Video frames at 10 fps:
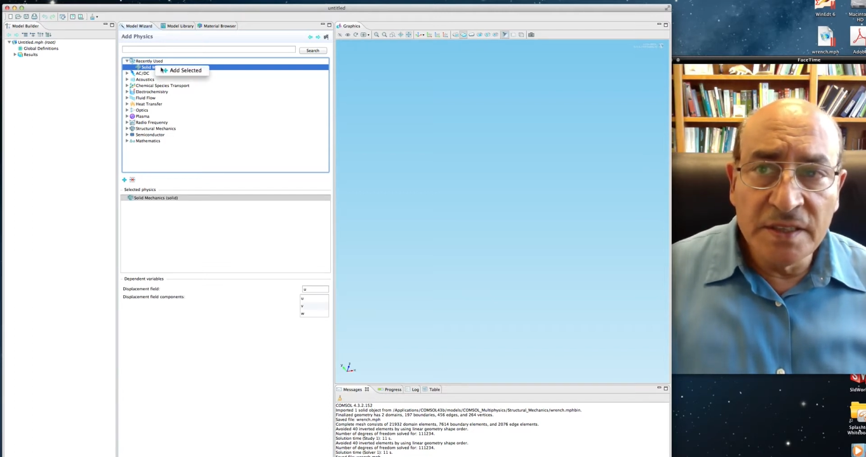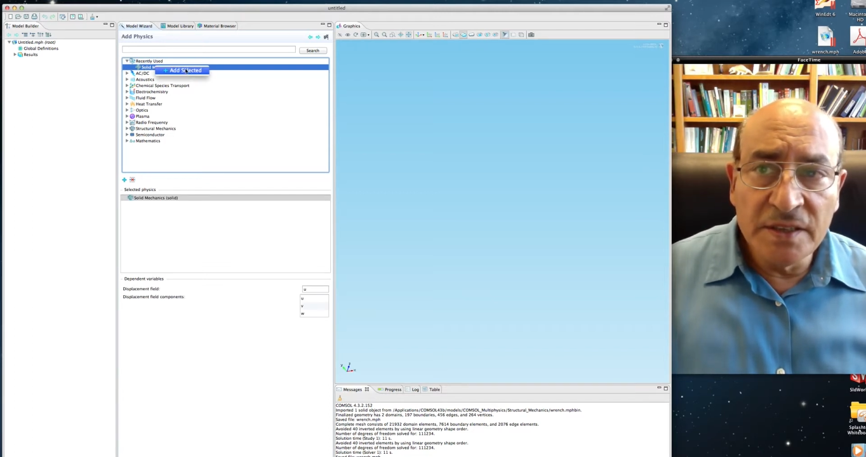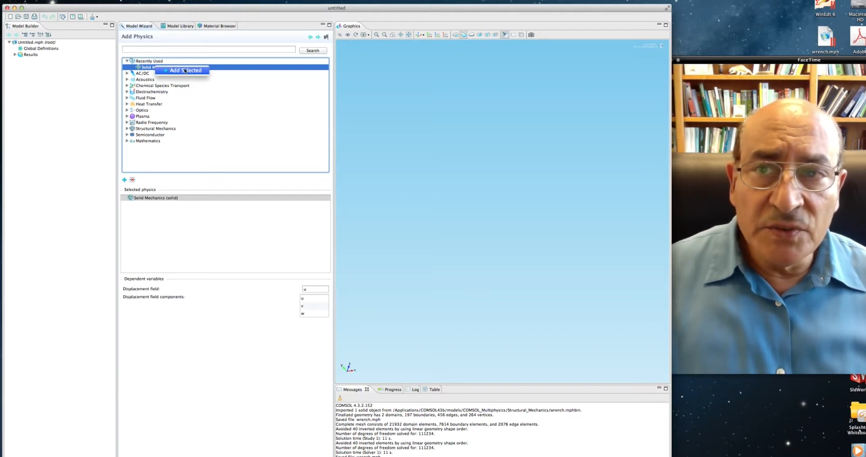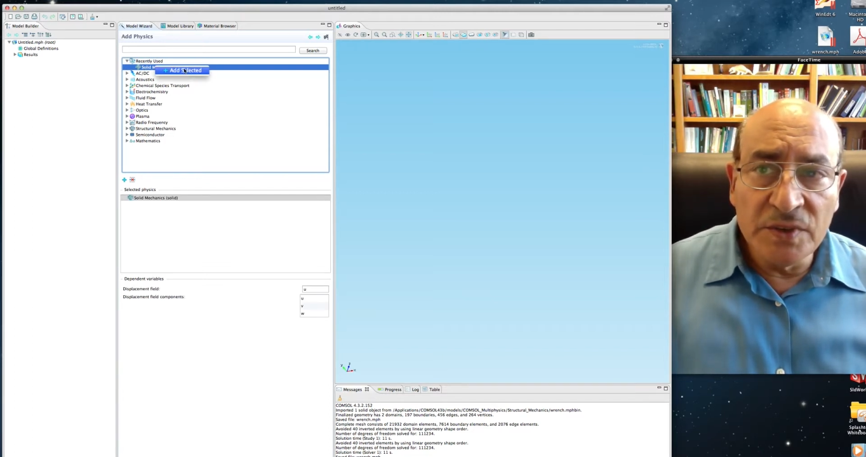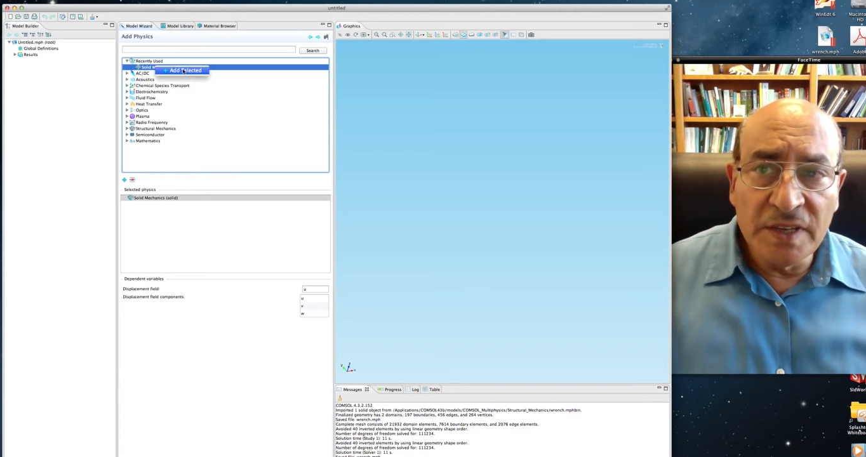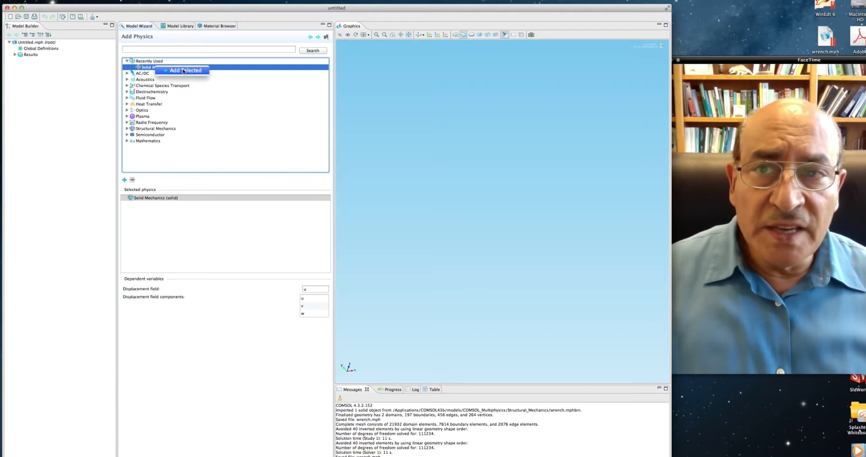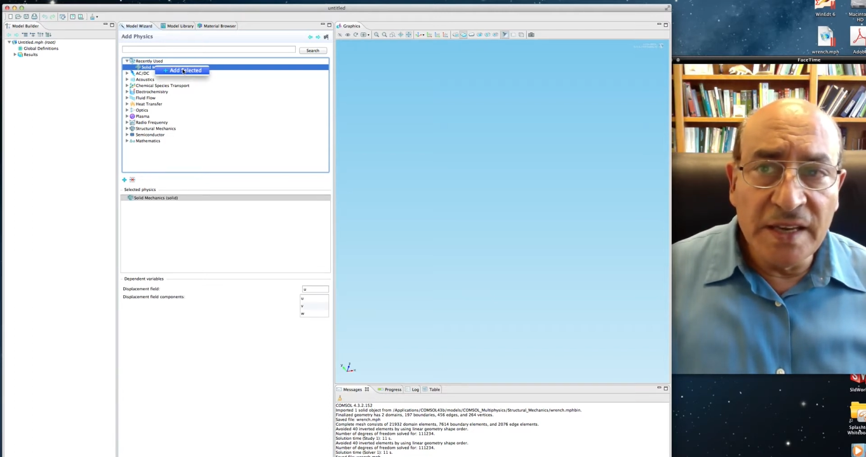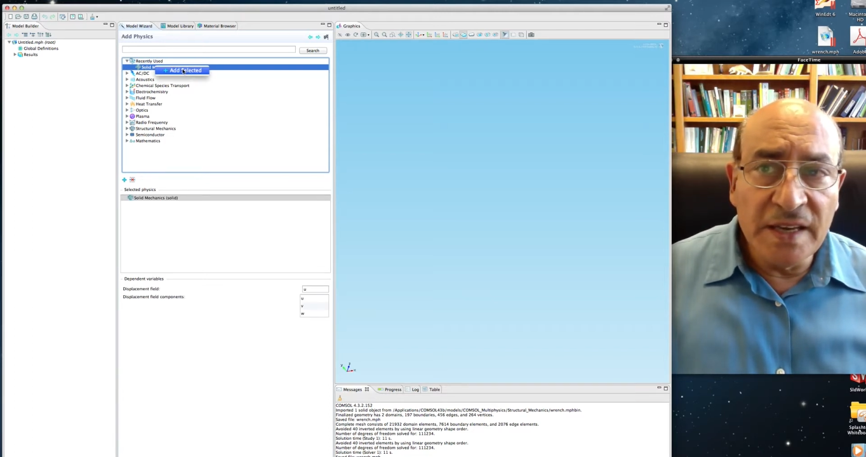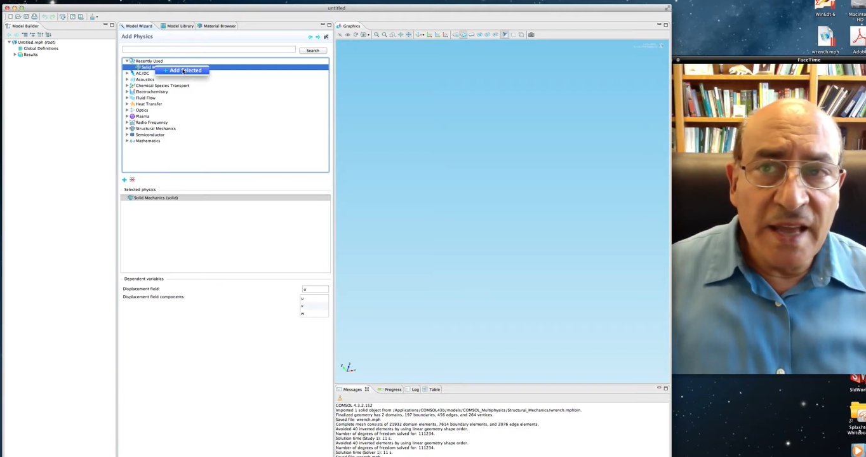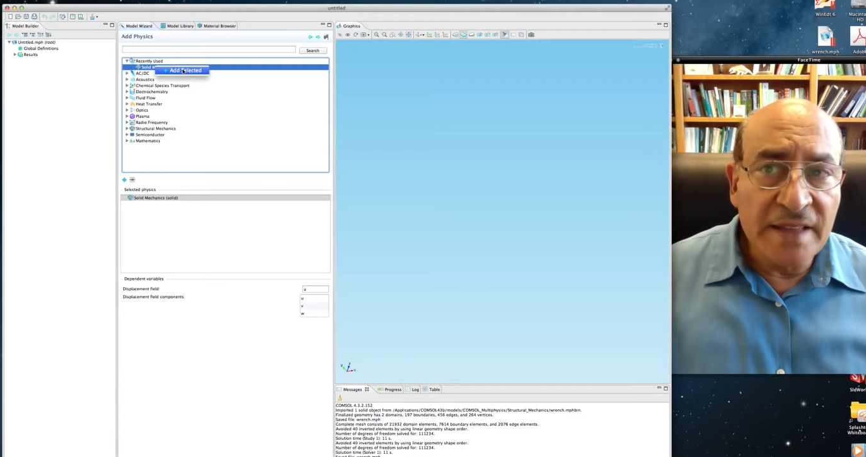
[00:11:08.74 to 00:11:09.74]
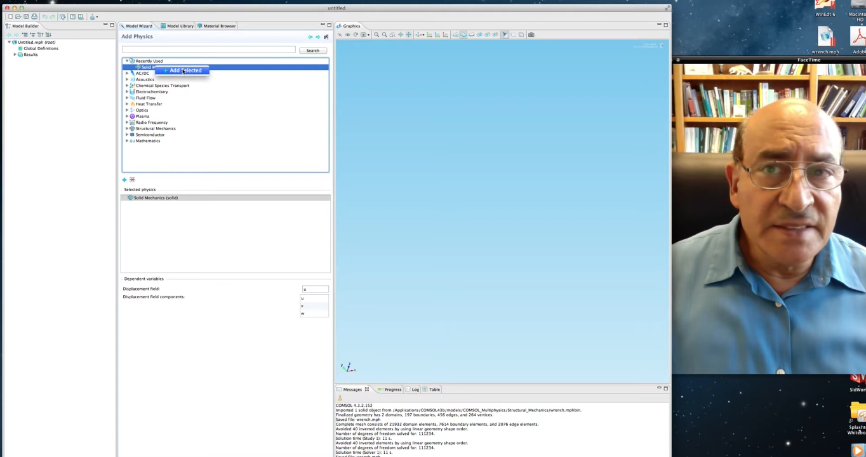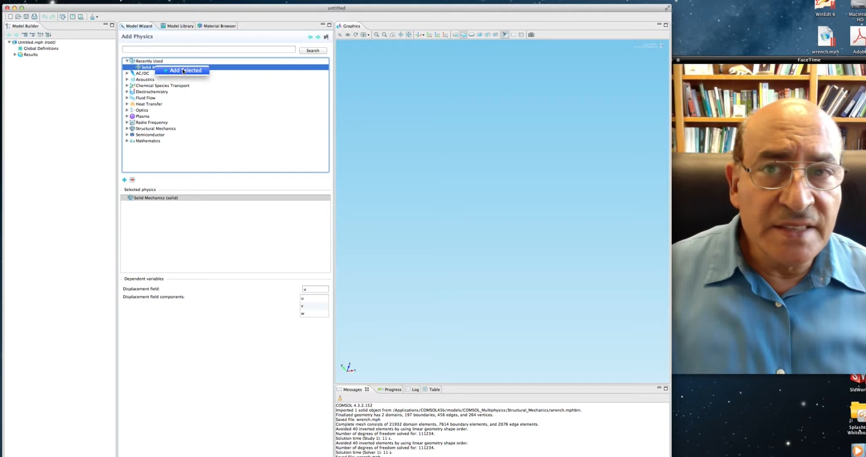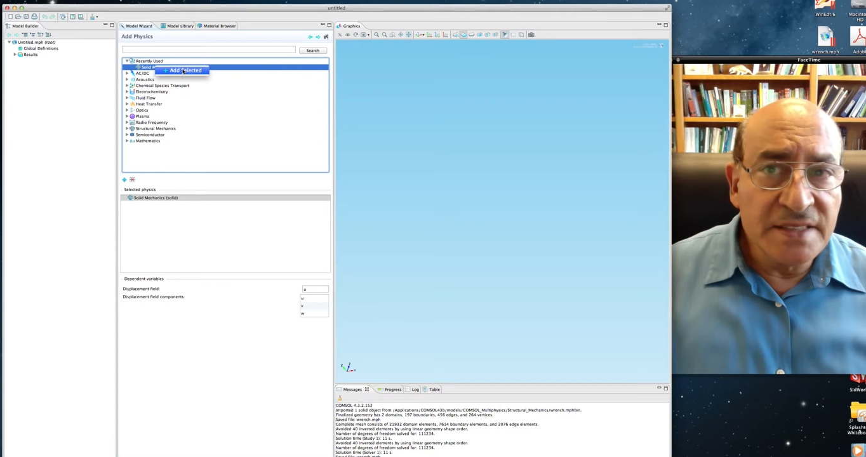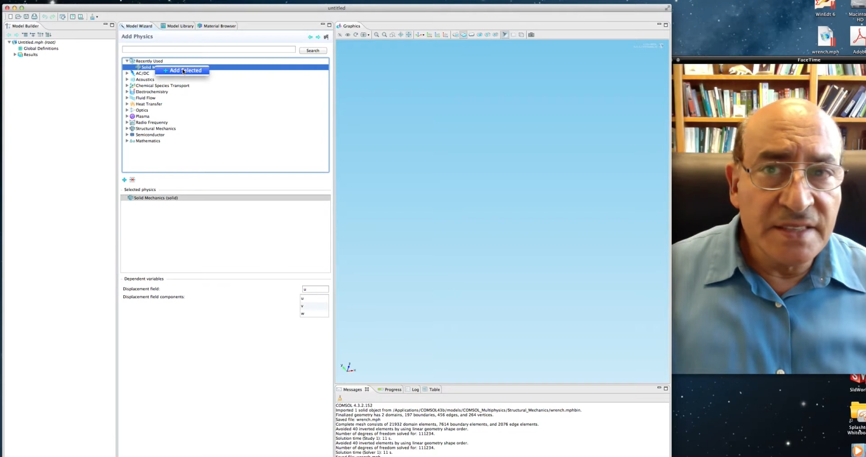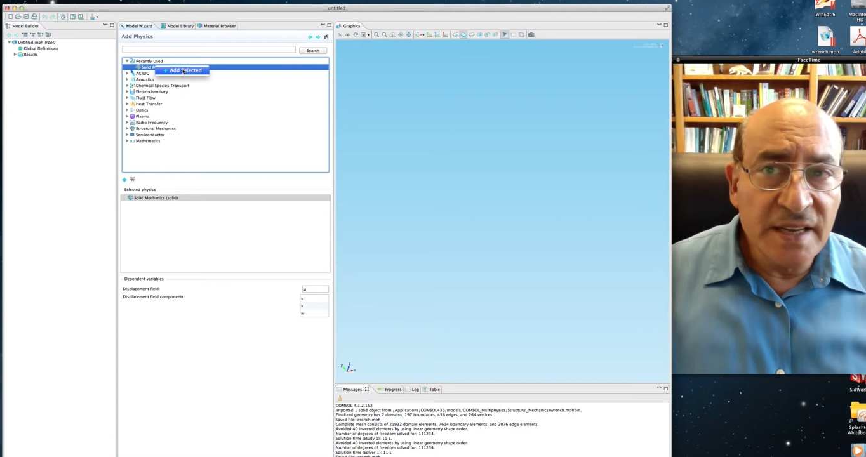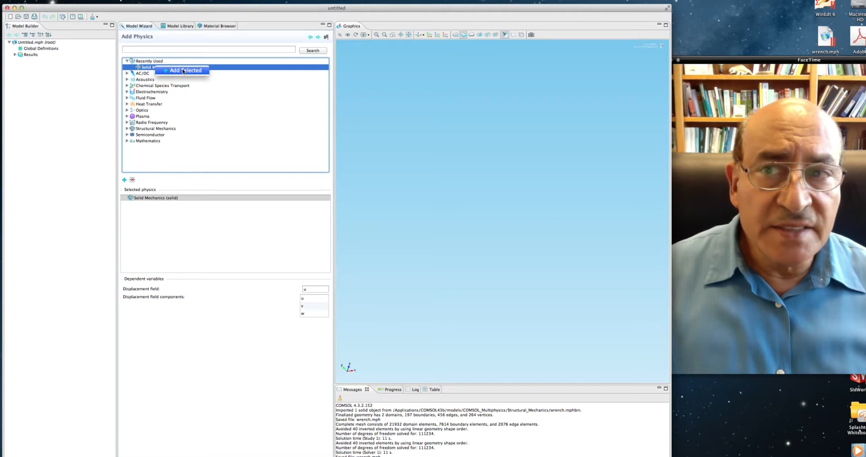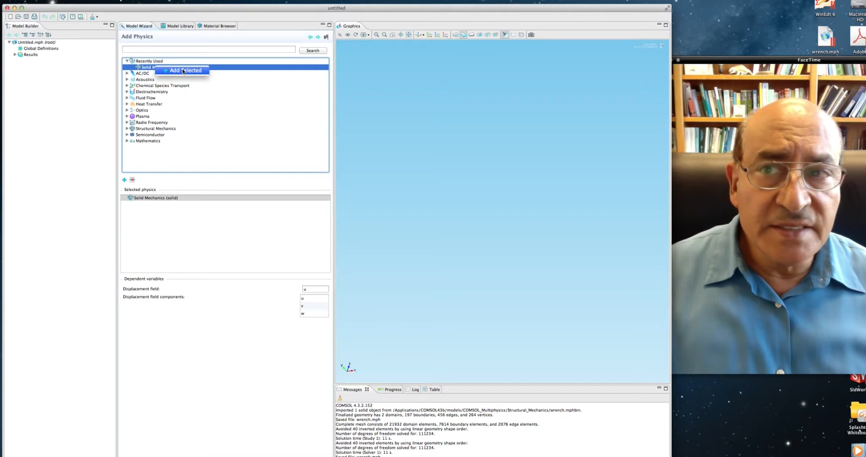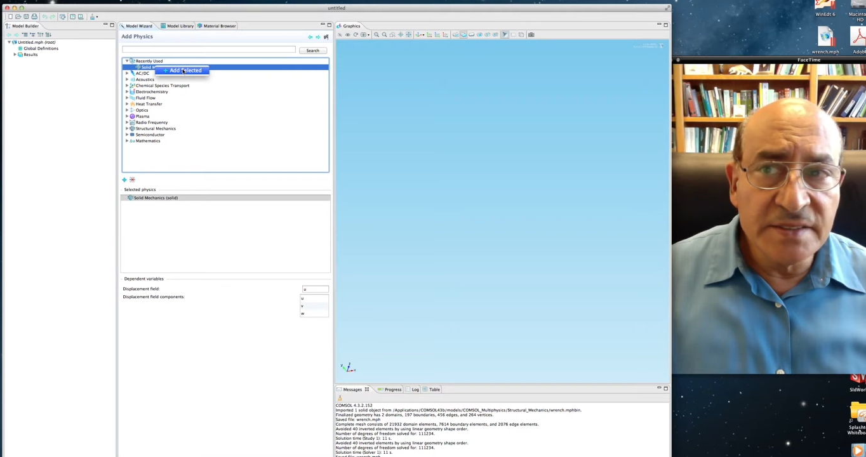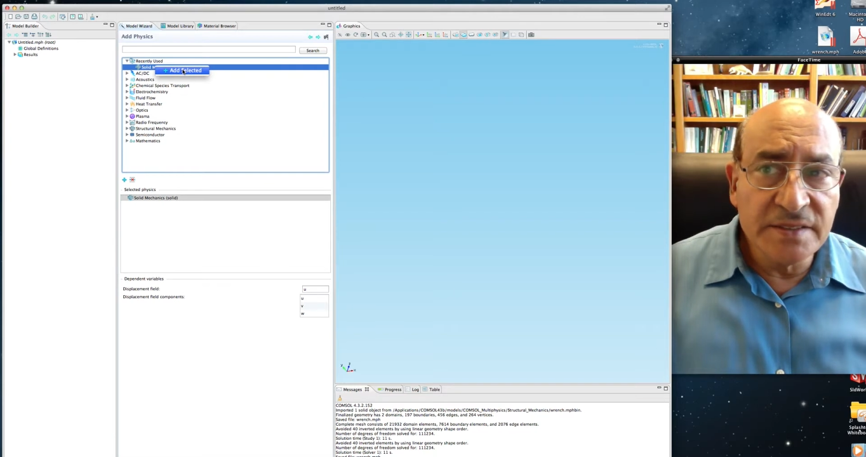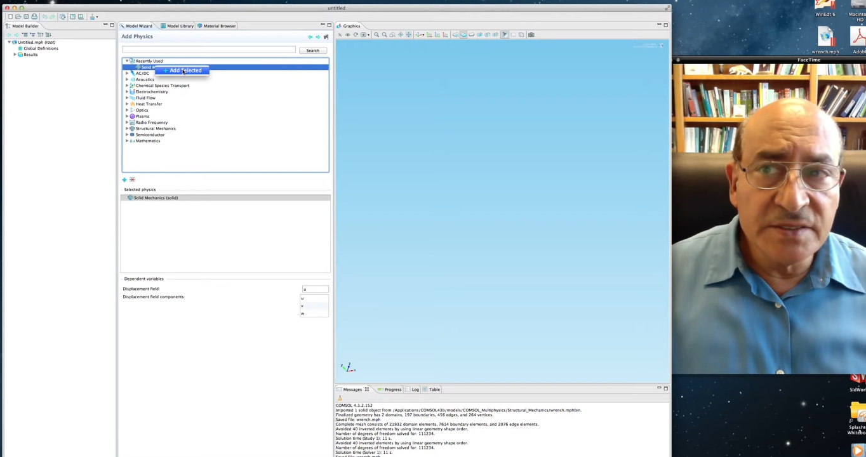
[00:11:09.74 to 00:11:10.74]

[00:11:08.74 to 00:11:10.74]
we can add the selected